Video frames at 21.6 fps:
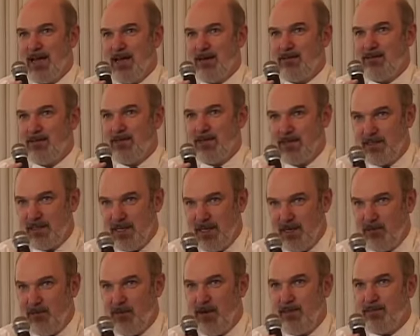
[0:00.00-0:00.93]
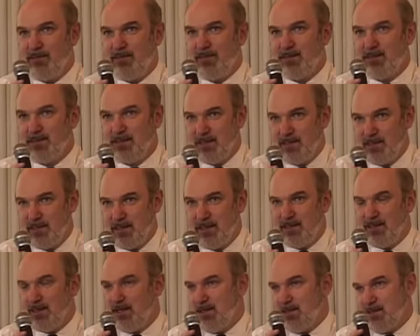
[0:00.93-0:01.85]
armies and weapons,
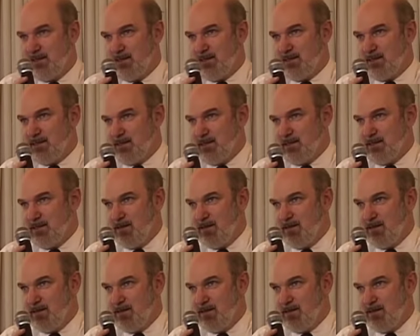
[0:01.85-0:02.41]
etc., etc.